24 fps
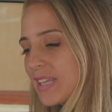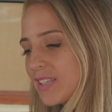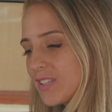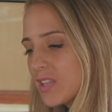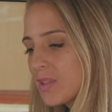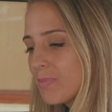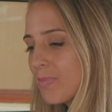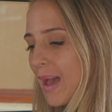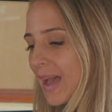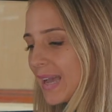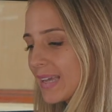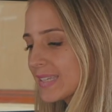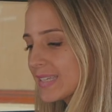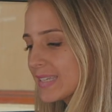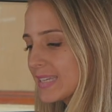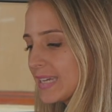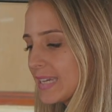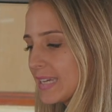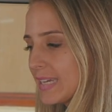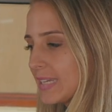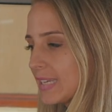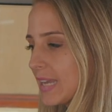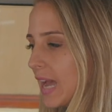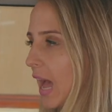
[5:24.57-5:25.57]
into the back
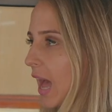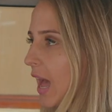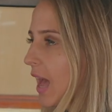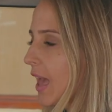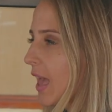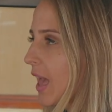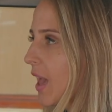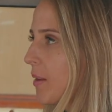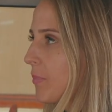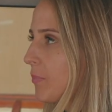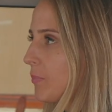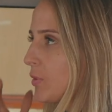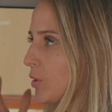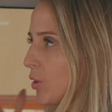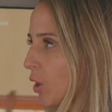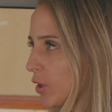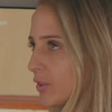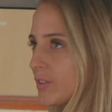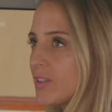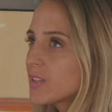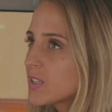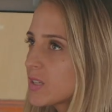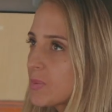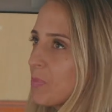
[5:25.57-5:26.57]
seat, I am
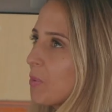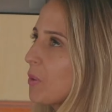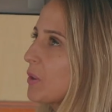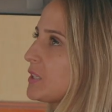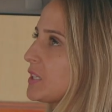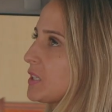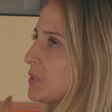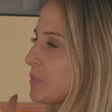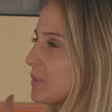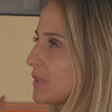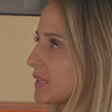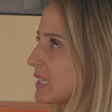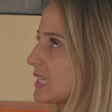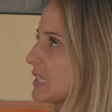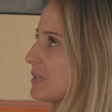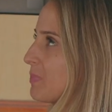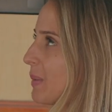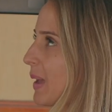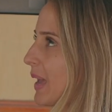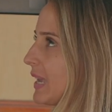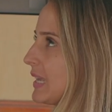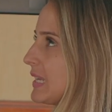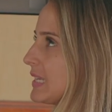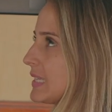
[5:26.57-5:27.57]
not disappointed with the
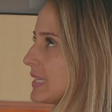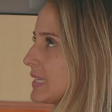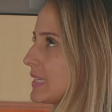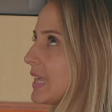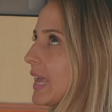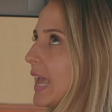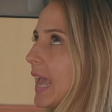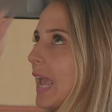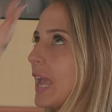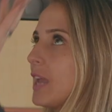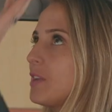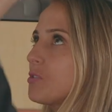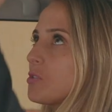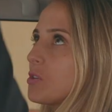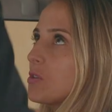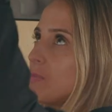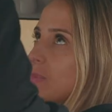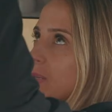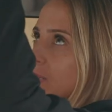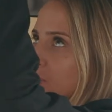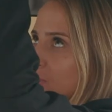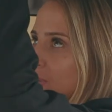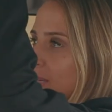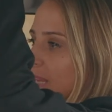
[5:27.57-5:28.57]
space. The headroom
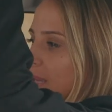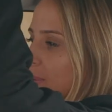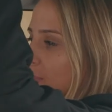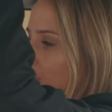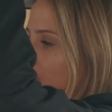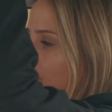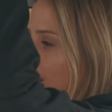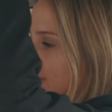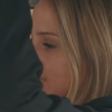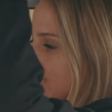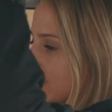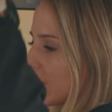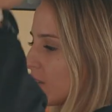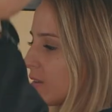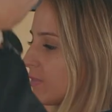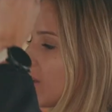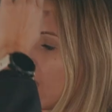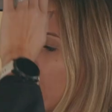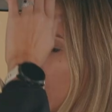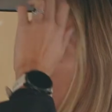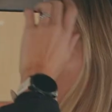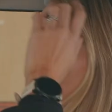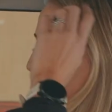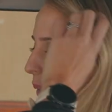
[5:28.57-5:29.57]
is really impressive,
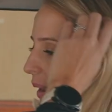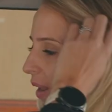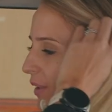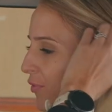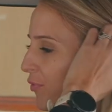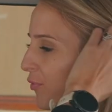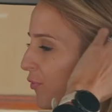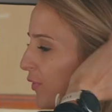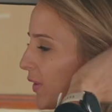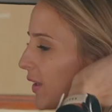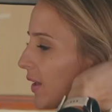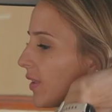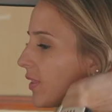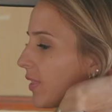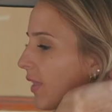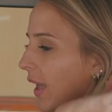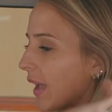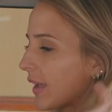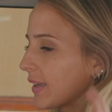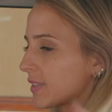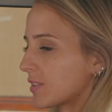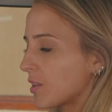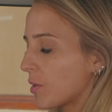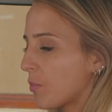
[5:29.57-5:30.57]
but I feel
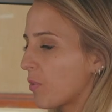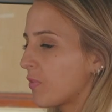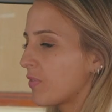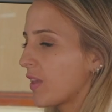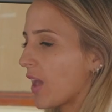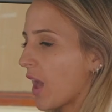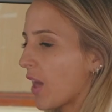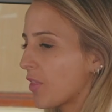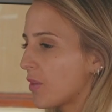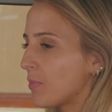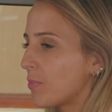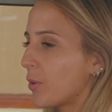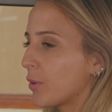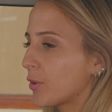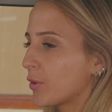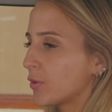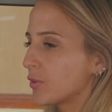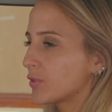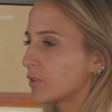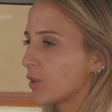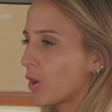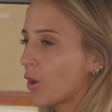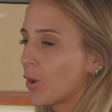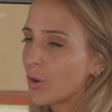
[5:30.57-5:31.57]
like some of the other
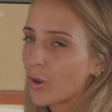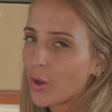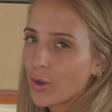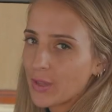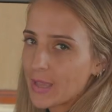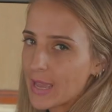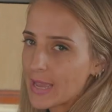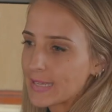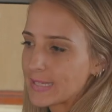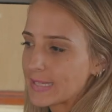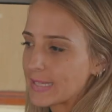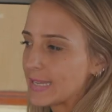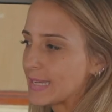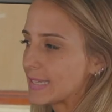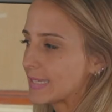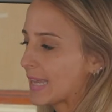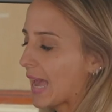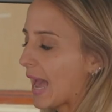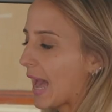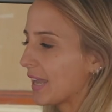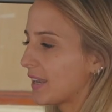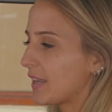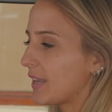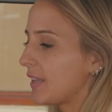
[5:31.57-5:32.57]
models on our yes list
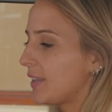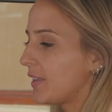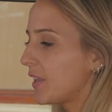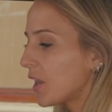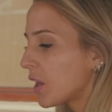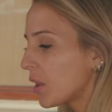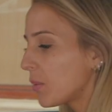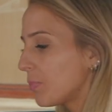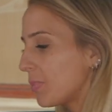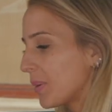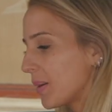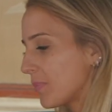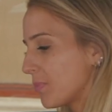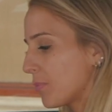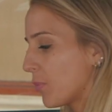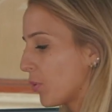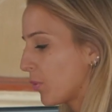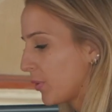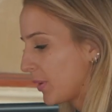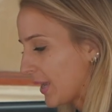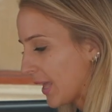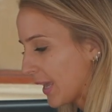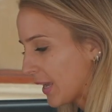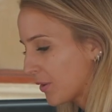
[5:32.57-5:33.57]
had a little bit
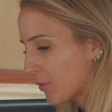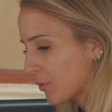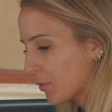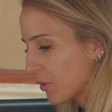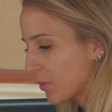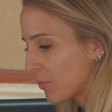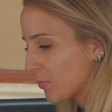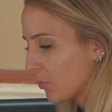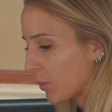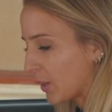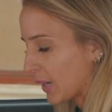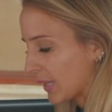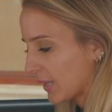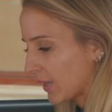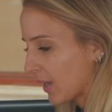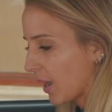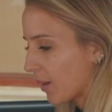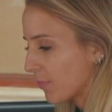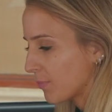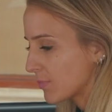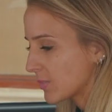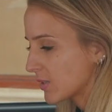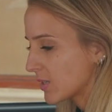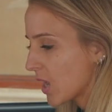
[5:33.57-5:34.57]
more leg room when it
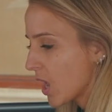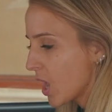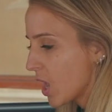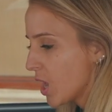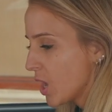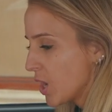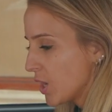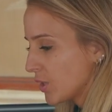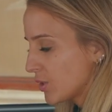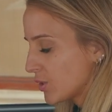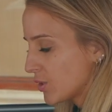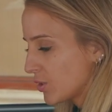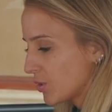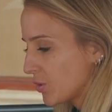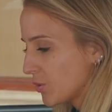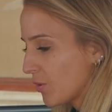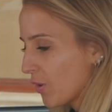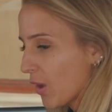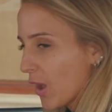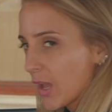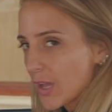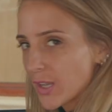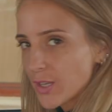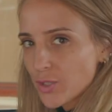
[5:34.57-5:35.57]
comes
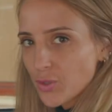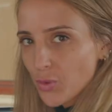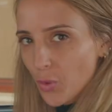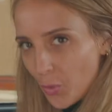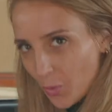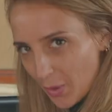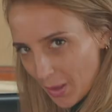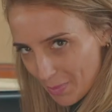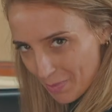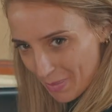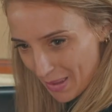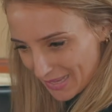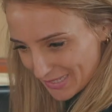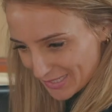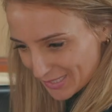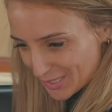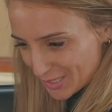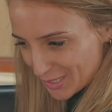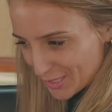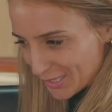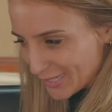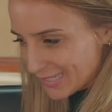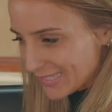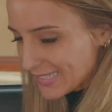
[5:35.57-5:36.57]
to taller
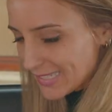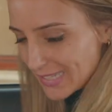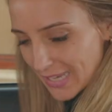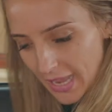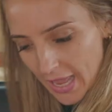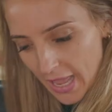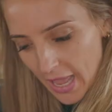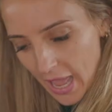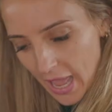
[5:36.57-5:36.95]
passengers.